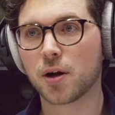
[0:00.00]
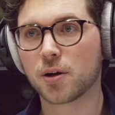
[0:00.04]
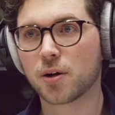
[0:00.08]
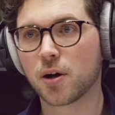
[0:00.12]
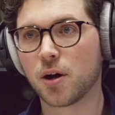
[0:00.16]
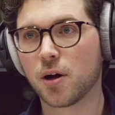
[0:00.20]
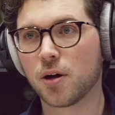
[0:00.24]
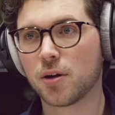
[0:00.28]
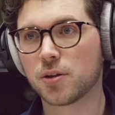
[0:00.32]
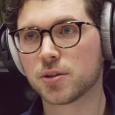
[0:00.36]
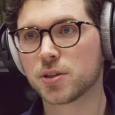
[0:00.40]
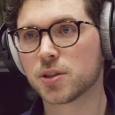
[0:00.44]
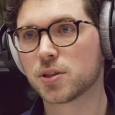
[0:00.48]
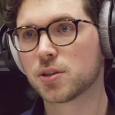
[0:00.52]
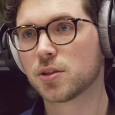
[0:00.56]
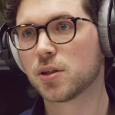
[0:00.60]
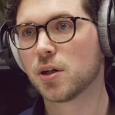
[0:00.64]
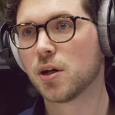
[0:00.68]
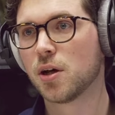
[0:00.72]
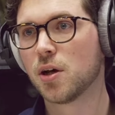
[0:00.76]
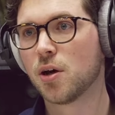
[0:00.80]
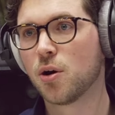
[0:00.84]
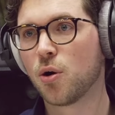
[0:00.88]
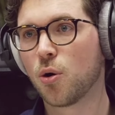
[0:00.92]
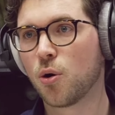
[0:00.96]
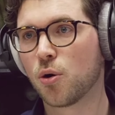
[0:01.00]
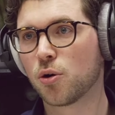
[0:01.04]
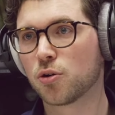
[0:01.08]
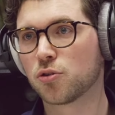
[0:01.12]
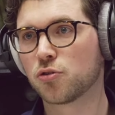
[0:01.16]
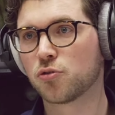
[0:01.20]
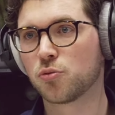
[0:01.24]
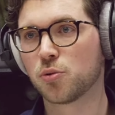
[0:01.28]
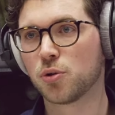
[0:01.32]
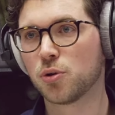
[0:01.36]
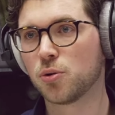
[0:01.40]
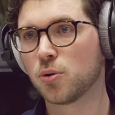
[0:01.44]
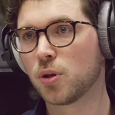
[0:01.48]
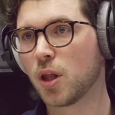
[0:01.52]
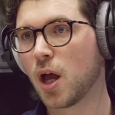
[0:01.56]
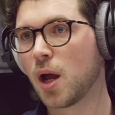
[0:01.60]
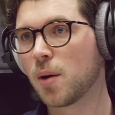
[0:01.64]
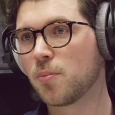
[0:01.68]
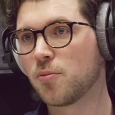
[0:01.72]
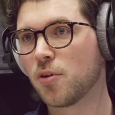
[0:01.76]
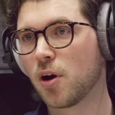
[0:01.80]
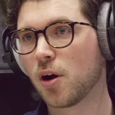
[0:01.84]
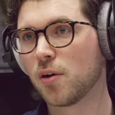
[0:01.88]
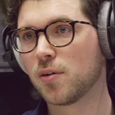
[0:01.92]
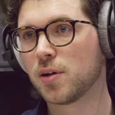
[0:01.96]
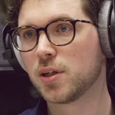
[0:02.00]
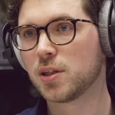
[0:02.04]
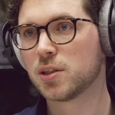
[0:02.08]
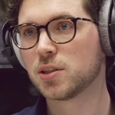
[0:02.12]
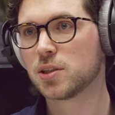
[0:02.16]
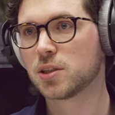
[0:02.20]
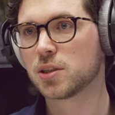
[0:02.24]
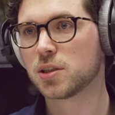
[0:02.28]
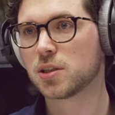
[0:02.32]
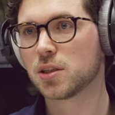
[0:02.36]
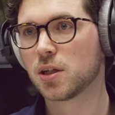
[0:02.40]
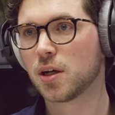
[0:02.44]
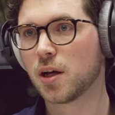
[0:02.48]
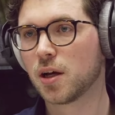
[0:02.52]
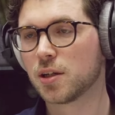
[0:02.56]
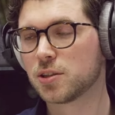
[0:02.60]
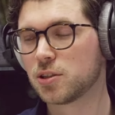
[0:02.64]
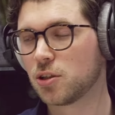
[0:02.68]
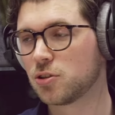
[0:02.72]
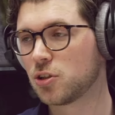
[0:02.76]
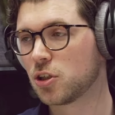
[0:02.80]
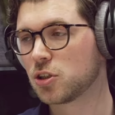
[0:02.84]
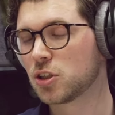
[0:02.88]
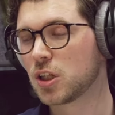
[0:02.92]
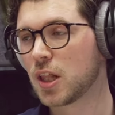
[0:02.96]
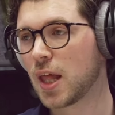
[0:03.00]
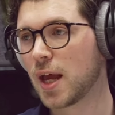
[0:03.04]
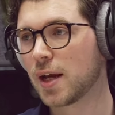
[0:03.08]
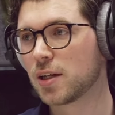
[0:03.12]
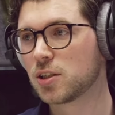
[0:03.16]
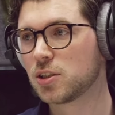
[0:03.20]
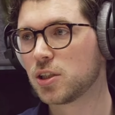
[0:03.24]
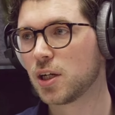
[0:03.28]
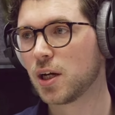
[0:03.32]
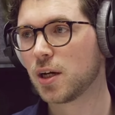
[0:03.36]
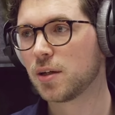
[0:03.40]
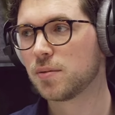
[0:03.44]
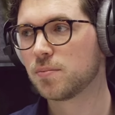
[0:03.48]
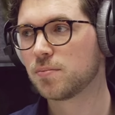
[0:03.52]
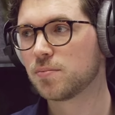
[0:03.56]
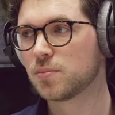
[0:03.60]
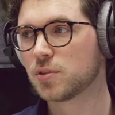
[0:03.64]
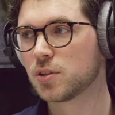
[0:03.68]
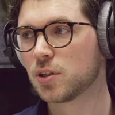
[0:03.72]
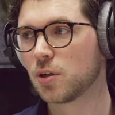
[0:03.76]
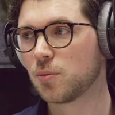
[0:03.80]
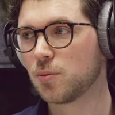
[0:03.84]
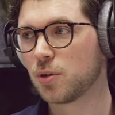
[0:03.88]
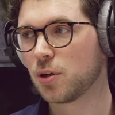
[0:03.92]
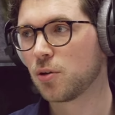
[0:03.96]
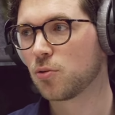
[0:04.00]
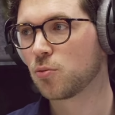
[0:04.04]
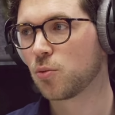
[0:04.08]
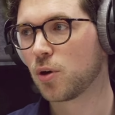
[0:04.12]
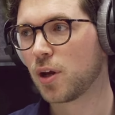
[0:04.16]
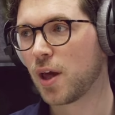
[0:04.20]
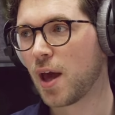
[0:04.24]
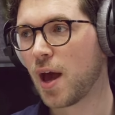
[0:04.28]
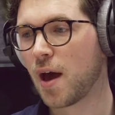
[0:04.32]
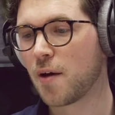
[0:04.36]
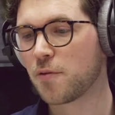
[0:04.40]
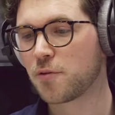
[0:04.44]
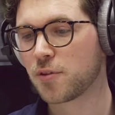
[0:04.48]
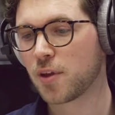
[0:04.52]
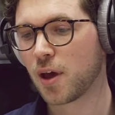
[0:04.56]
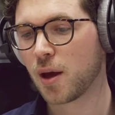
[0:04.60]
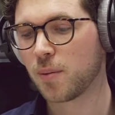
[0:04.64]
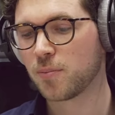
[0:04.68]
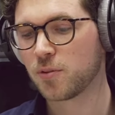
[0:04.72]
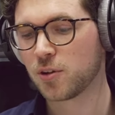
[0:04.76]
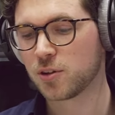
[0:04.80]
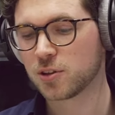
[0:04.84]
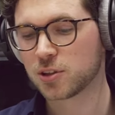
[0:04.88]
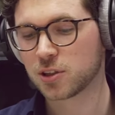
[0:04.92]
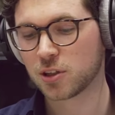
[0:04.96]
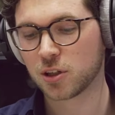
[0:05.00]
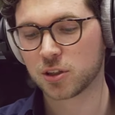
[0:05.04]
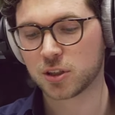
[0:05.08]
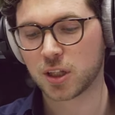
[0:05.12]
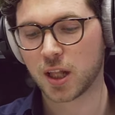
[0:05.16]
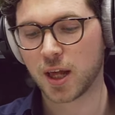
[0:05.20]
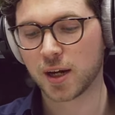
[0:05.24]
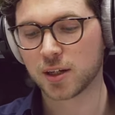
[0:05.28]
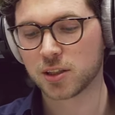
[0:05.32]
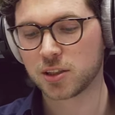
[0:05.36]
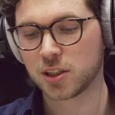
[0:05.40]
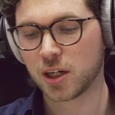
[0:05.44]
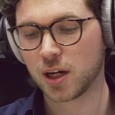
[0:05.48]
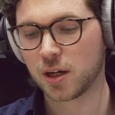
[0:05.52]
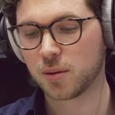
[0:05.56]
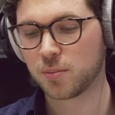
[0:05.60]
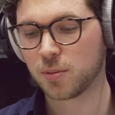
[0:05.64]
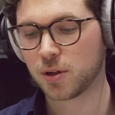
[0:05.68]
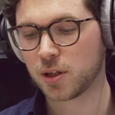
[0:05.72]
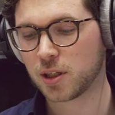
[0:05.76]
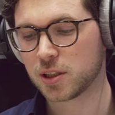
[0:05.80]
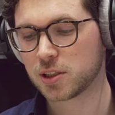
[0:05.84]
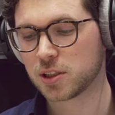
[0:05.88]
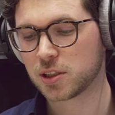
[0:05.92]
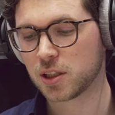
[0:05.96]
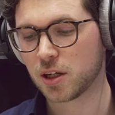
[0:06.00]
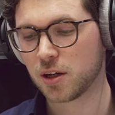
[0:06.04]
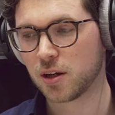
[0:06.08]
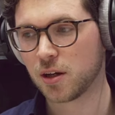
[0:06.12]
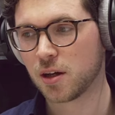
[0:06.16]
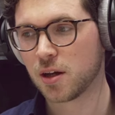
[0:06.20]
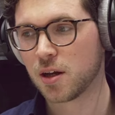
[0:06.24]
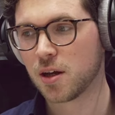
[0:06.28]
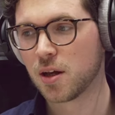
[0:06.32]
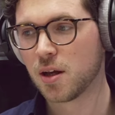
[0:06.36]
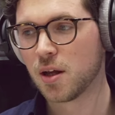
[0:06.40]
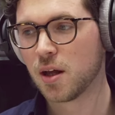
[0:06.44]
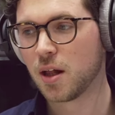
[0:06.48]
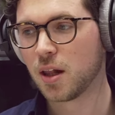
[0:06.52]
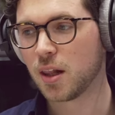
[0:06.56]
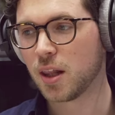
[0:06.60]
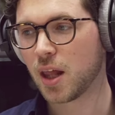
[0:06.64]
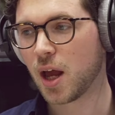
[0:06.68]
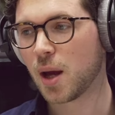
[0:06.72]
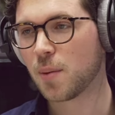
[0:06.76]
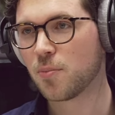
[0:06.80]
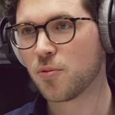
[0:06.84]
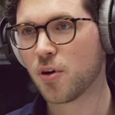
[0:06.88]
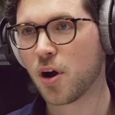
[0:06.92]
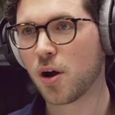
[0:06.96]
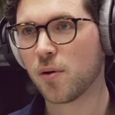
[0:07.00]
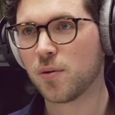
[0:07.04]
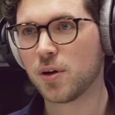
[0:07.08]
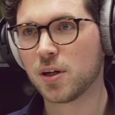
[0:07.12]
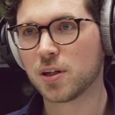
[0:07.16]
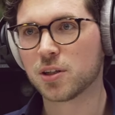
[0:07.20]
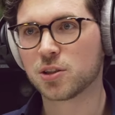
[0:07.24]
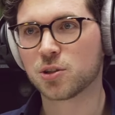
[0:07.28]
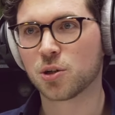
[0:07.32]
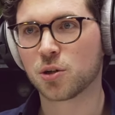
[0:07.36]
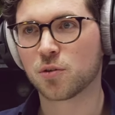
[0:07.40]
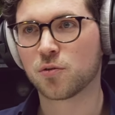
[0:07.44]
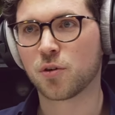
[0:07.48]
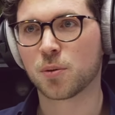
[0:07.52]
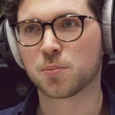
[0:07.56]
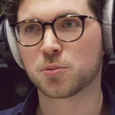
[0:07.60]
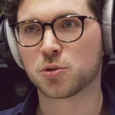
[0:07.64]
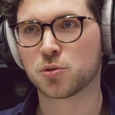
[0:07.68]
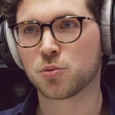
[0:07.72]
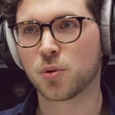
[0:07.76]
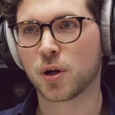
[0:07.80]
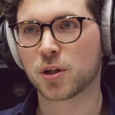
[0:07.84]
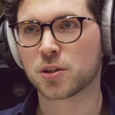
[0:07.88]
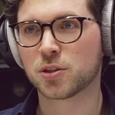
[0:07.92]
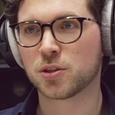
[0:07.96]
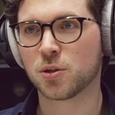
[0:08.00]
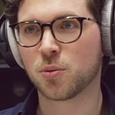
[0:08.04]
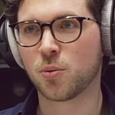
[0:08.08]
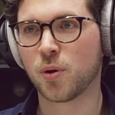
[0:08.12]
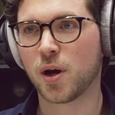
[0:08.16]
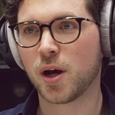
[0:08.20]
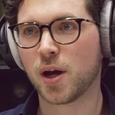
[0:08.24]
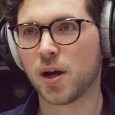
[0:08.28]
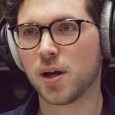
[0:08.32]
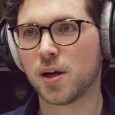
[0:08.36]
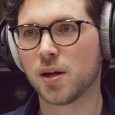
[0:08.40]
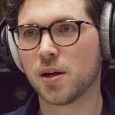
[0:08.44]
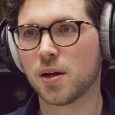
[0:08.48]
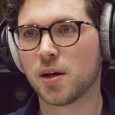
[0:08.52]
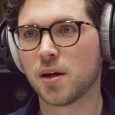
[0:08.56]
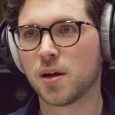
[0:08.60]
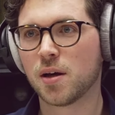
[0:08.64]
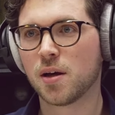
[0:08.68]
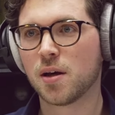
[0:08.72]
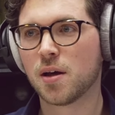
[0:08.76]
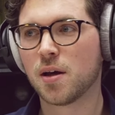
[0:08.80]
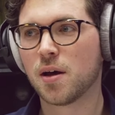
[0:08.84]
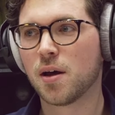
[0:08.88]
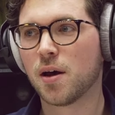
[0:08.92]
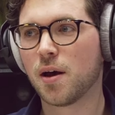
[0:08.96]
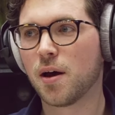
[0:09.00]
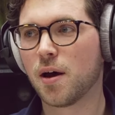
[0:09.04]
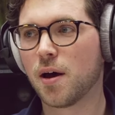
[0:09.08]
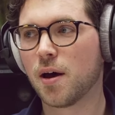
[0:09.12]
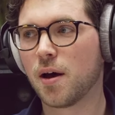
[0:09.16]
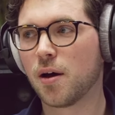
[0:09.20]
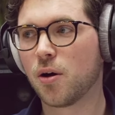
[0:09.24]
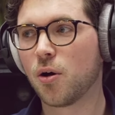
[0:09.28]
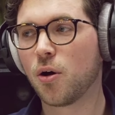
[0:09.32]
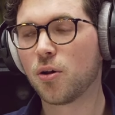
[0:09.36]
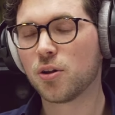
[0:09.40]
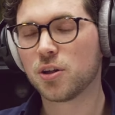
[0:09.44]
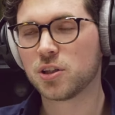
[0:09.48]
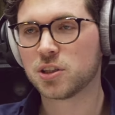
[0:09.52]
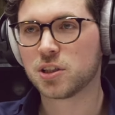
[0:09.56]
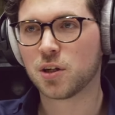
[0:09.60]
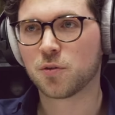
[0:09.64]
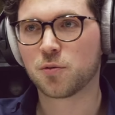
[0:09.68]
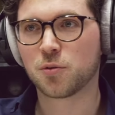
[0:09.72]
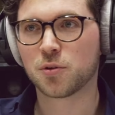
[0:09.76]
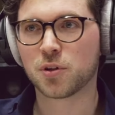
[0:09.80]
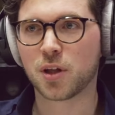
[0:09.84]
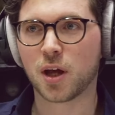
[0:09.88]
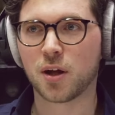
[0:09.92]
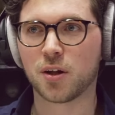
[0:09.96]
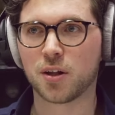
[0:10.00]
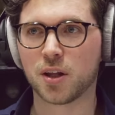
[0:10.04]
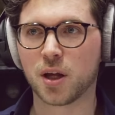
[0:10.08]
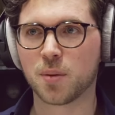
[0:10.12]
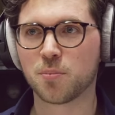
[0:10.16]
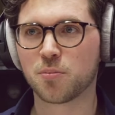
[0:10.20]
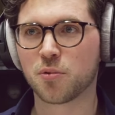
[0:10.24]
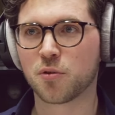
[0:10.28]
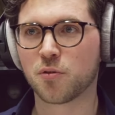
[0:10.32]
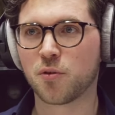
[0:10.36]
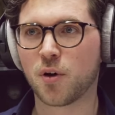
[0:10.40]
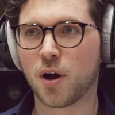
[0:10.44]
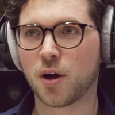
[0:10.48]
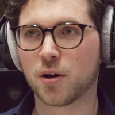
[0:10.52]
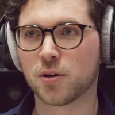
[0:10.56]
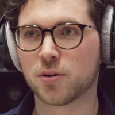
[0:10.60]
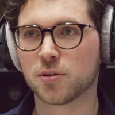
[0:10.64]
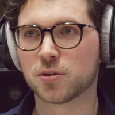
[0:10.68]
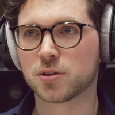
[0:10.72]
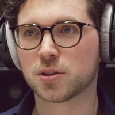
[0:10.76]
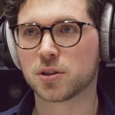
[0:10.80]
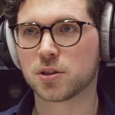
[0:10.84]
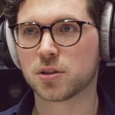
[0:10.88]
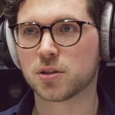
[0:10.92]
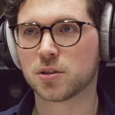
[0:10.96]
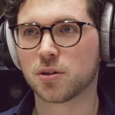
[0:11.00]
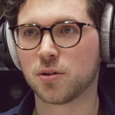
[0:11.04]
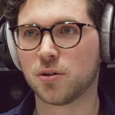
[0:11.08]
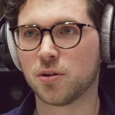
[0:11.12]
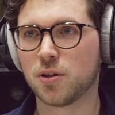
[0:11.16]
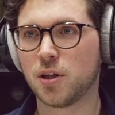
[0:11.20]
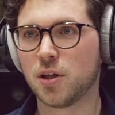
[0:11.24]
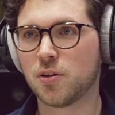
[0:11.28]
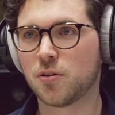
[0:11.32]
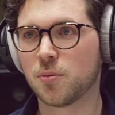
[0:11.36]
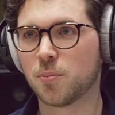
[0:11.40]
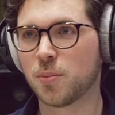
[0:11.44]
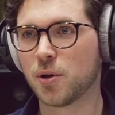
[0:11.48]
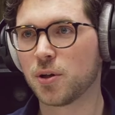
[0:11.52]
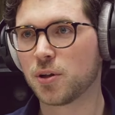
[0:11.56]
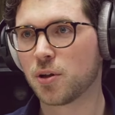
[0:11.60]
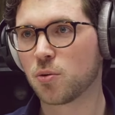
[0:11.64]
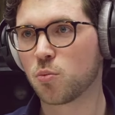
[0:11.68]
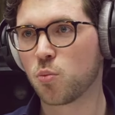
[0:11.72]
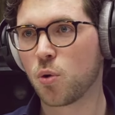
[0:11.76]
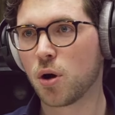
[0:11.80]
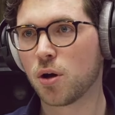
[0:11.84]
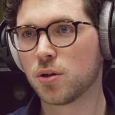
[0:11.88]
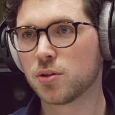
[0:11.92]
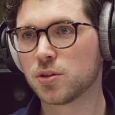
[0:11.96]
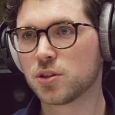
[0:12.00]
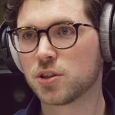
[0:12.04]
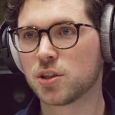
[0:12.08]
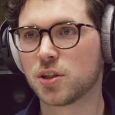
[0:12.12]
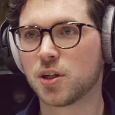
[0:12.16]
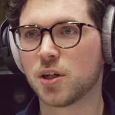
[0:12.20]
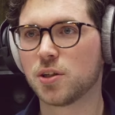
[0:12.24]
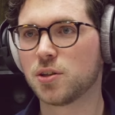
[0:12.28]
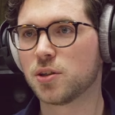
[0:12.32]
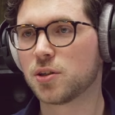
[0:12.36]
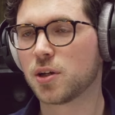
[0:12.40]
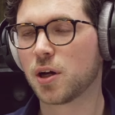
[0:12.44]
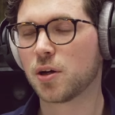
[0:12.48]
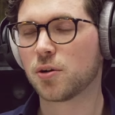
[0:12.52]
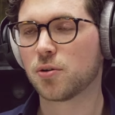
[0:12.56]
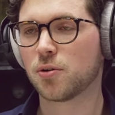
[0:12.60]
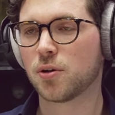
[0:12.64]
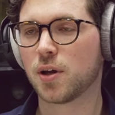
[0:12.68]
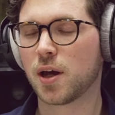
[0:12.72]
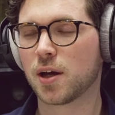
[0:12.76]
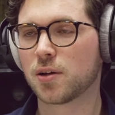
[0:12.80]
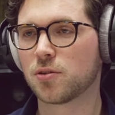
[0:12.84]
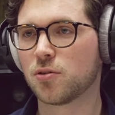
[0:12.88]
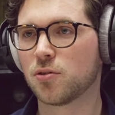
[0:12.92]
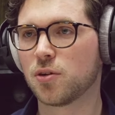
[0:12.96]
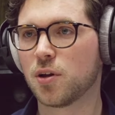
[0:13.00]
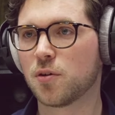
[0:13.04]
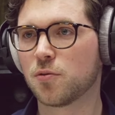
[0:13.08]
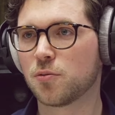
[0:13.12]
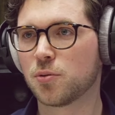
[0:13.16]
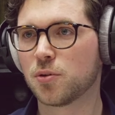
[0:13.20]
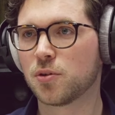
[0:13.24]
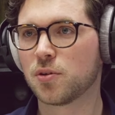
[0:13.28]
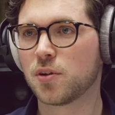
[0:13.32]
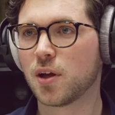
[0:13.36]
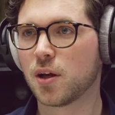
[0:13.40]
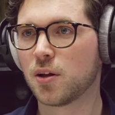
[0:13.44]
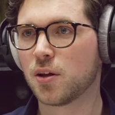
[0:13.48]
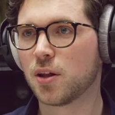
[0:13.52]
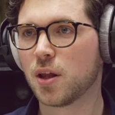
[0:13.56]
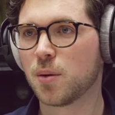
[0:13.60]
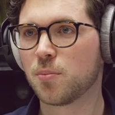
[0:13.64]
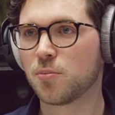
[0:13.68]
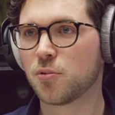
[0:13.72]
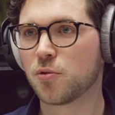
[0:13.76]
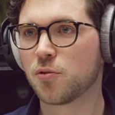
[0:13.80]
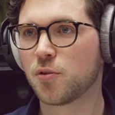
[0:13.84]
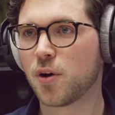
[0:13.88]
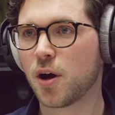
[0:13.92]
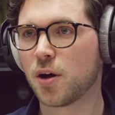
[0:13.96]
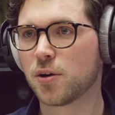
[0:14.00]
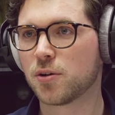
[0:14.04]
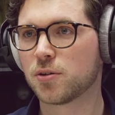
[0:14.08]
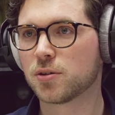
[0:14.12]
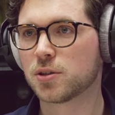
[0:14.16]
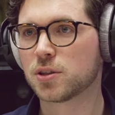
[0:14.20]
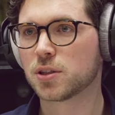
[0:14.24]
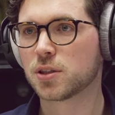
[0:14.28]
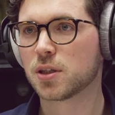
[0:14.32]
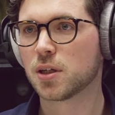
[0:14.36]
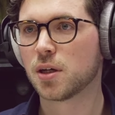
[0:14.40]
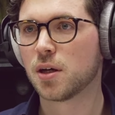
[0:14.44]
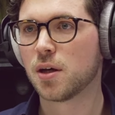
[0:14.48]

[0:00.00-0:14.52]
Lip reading: calls or through libraries such as LangChain. So we didn't really have time to discuss LangChain, but it's a library that sort of abstracts away all these different LLM providers. So you need to build it once, and then you can connect to different LLM providers.